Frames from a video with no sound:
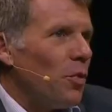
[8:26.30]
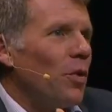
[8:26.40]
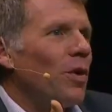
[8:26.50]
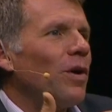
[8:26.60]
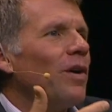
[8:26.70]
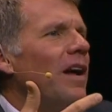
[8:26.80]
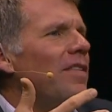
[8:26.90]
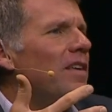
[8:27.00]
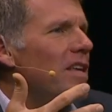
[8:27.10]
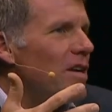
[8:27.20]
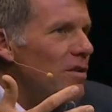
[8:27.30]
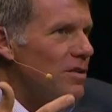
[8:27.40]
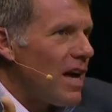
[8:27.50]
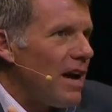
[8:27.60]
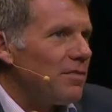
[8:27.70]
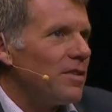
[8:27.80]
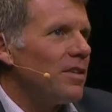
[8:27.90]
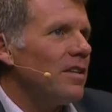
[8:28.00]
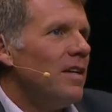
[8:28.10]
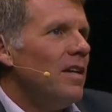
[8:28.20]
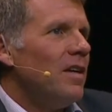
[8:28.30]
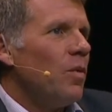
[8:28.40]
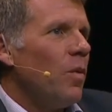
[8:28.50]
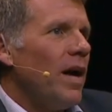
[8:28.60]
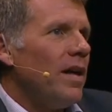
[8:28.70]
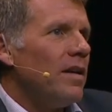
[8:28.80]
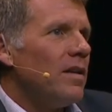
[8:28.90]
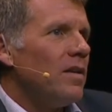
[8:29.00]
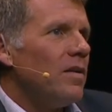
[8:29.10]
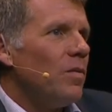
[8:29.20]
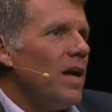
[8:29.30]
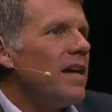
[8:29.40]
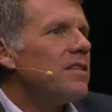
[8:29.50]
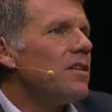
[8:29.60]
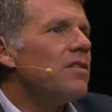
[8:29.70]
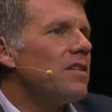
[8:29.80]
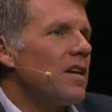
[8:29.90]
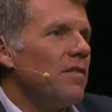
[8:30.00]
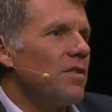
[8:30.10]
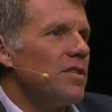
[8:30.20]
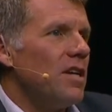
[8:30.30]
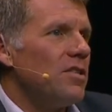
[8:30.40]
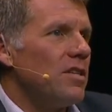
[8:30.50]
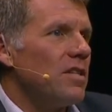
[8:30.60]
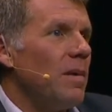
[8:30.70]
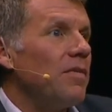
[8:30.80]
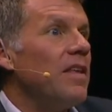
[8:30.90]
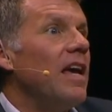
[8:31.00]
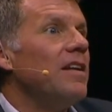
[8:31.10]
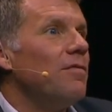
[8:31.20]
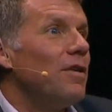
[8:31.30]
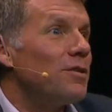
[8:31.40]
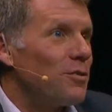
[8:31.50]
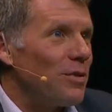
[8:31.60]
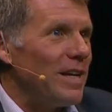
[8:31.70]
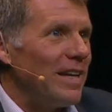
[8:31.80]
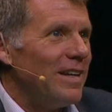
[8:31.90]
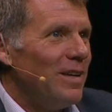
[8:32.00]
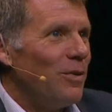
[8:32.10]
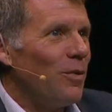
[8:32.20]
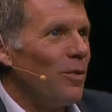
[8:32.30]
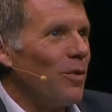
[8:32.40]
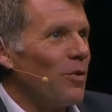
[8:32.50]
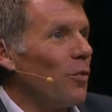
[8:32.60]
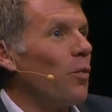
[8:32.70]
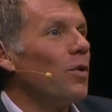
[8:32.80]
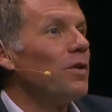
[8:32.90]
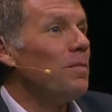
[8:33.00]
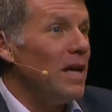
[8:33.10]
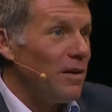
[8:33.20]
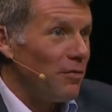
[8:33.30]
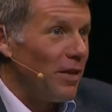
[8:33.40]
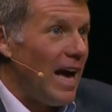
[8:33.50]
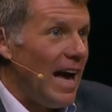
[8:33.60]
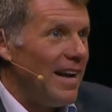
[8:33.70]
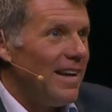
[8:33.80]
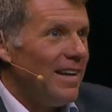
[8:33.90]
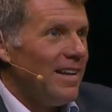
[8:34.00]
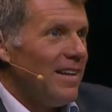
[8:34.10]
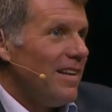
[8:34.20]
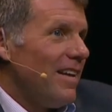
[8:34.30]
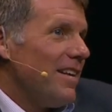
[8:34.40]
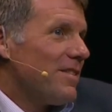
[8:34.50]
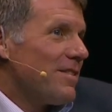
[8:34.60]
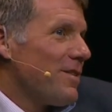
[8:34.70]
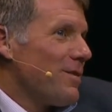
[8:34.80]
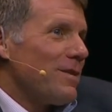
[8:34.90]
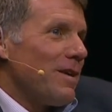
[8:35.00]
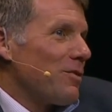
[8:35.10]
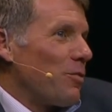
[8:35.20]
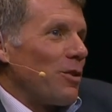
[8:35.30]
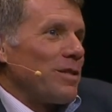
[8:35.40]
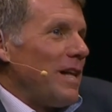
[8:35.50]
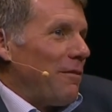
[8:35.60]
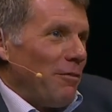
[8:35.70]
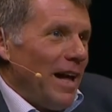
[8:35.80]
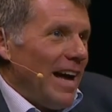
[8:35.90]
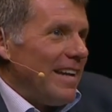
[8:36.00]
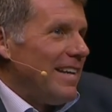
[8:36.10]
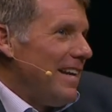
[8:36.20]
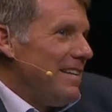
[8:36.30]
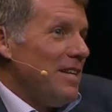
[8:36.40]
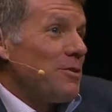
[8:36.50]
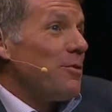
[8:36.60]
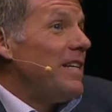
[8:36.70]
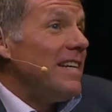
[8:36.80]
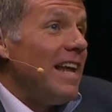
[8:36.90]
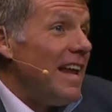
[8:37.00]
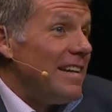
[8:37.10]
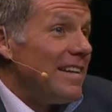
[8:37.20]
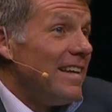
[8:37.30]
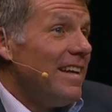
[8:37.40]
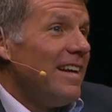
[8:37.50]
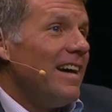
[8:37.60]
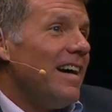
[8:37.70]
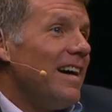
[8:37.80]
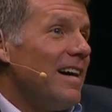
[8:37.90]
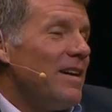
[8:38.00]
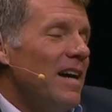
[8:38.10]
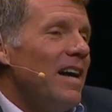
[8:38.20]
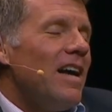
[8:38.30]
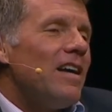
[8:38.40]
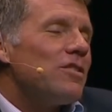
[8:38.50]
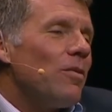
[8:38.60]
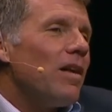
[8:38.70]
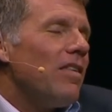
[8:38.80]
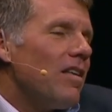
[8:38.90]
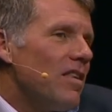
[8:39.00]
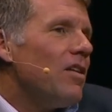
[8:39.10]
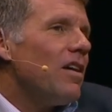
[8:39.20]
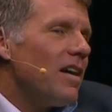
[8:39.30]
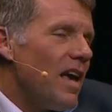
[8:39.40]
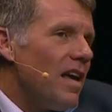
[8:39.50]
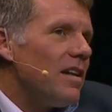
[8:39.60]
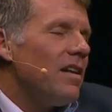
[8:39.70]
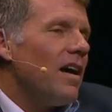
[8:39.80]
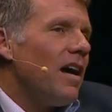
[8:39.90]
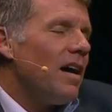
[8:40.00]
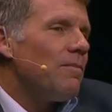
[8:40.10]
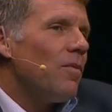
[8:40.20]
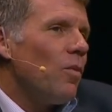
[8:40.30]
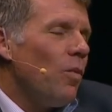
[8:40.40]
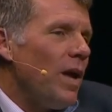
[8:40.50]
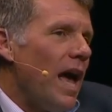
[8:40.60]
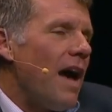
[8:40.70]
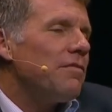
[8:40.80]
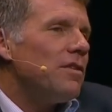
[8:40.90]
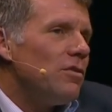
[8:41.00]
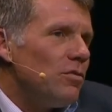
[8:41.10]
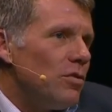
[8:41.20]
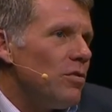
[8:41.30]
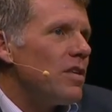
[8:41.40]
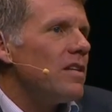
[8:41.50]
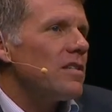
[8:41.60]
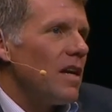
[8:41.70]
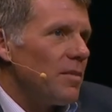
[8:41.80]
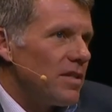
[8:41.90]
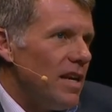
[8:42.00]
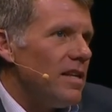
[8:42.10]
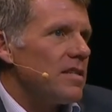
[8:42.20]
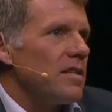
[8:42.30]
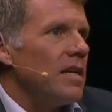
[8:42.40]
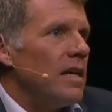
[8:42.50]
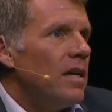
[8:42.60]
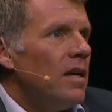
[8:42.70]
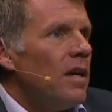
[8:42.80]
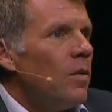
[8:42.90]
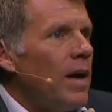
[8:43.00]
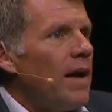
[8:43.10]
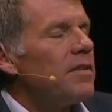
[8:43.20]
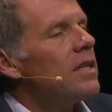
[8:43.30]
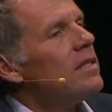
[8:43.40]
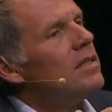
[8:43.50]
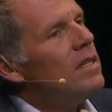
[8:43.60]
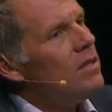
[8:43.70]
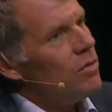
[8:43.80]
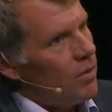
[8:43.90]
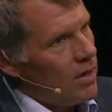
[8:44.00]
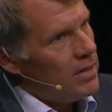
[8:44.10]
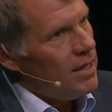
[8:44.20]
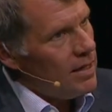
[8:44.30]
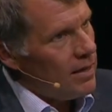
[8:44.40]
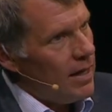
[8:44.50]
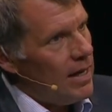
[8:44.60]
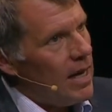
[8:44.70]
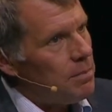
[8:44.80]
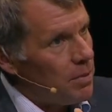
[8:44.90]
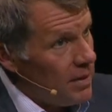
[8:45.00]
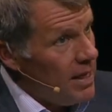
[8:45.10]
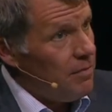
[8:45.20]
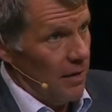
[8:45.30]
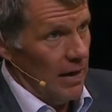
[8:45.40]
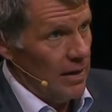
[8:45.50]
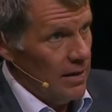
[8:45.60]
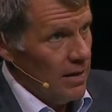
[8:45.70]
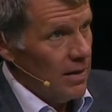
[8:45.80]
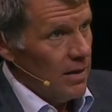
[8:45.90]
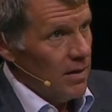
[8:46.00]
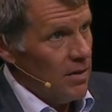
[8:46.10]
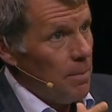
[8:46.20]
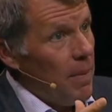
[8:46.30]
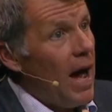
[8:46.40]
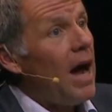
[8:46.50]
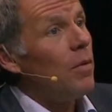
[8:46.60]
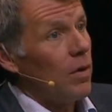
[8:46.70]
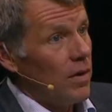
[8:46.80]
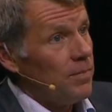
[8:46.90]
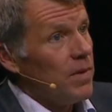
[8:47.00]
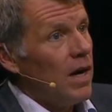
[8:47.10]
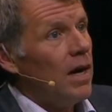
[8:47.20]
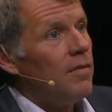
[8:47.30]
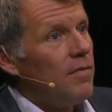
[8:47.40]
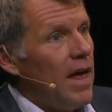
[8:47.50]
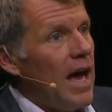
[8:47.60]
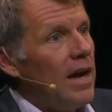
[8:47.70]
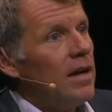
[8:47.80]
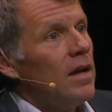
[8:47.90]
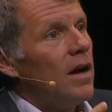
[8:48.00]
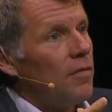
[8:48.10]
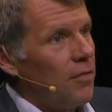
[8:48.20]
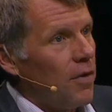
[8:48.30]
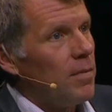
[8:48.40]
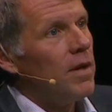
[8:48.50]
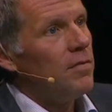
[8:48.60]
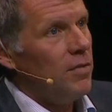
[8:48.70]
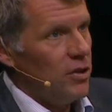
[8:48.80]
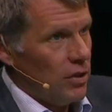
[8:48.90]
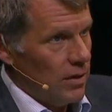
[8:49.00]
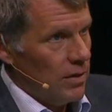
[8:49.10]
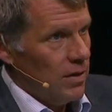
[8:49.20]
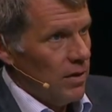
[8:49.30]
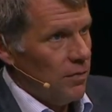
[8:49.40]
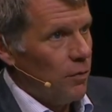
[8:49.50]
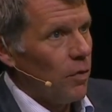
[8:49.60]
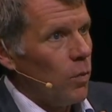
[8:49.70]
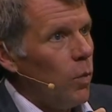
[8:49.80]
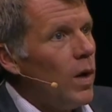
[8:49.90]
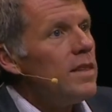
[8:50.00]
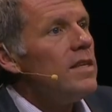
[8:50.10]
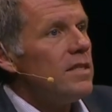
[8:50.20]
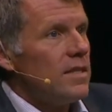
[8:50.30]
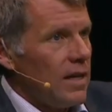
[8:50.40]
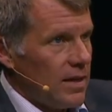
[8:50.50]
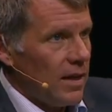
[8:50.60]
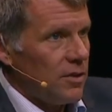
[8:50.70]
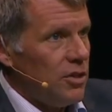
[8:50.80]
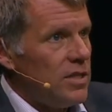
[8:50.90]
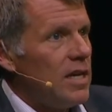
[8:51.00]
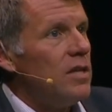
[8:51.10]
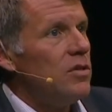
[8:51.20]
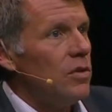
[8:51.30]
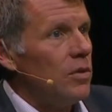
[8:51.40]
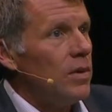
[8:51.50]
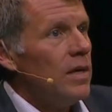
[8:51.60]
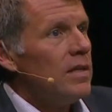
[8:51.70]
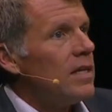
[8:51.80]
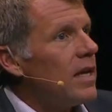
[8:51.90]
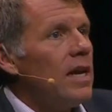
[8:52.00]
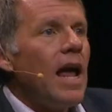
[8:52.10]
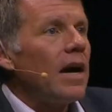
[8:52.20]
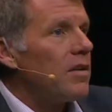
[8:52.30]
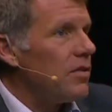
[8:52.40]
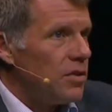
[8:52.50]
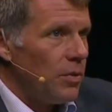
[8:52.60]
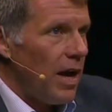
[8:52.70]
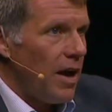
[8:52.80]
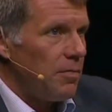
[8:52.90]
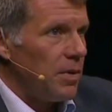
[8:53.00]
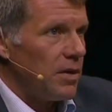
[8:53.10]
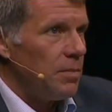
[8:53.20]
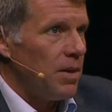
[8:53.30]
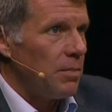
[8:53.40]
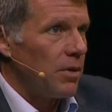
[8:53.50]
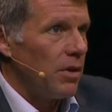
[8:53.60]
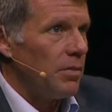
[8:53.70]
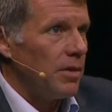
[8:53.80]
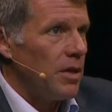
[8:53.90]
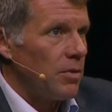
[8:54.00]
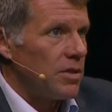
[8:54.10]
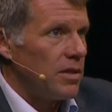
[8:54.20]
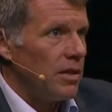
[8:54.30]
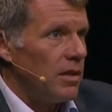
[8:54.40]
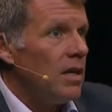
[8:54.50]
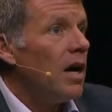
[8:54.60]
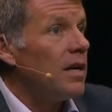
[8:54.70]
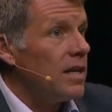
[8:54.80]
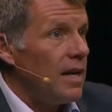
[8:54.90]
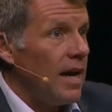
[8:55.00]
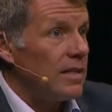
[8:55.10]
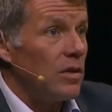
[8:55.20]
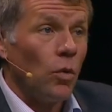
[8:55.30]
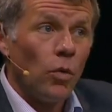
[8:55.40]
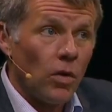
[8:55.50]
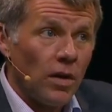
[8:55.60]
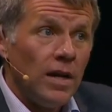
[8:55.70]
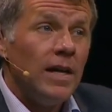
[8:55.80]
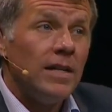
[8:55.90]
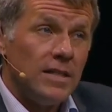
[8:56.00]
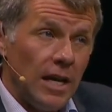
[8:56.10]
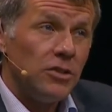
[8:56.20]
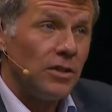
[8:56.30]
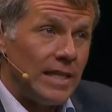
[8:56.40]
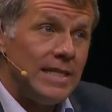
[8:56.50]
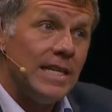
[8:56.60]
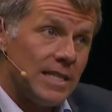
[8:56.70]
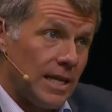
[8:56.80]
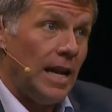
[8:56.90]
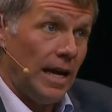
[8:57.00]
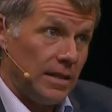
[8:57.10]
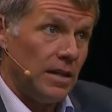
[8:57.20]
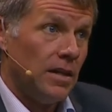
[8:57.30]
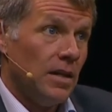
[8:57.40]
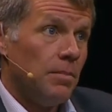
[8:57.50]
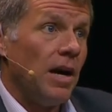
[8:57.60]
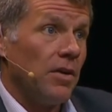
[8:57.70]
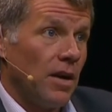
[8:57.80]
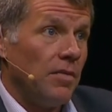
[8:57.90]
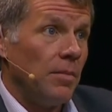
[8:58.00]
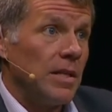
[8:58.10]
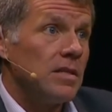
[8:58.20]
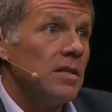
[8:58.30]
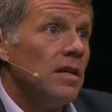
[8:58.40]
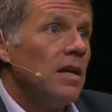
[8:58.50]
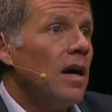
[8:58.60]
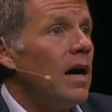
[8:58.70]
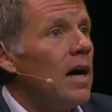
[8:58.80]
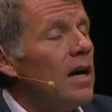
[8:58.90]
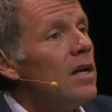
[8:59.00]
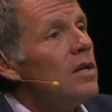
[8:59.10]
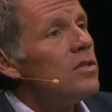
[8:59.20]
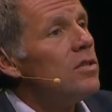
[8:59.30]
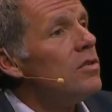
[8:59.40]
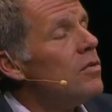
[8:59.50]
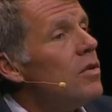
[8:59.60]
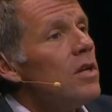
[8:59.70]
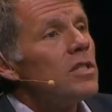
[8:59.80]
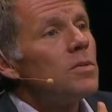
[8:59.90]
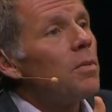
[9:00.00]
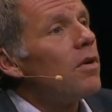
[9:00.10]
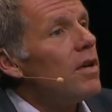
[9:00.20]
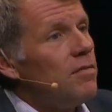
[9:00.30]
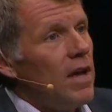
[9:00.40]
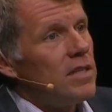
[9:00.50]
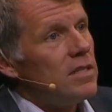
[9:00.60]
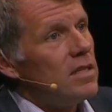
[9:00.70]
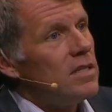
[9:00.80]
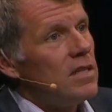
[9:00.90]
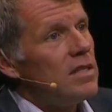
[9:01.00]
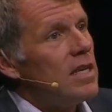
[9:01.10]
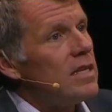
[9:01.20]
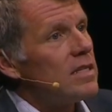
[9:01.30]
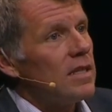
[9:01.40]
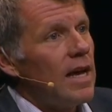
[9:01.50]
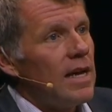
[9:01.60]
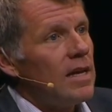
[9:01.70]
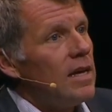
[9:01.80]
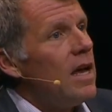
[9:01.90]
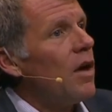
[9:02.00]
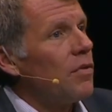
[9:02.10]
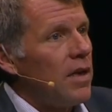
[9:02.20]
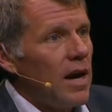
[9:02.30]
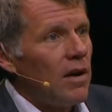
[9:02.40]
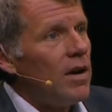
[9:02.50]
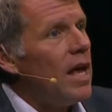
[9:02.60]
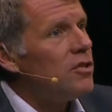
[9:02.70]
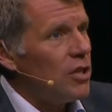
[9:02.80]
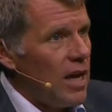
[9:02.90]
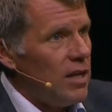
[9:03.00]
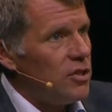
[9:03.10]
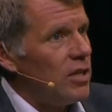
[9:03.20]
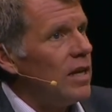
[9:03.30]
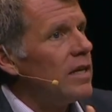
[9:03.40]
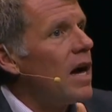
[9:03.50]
War and the years after when we had serious conversations about the end of history or the world being flat. And it turns out the world's not flat, and history didn't end. Uh, so I, th- I think, again, um, we have to do two things simultaneously. We have to continue to articulate and believe in the power of that affirmative vision for what these technologies can do to connect the two and a half billion people globally who are still unconnected or intentionally disconnected by their governments, uh, to spur advances in things like healthcare and education and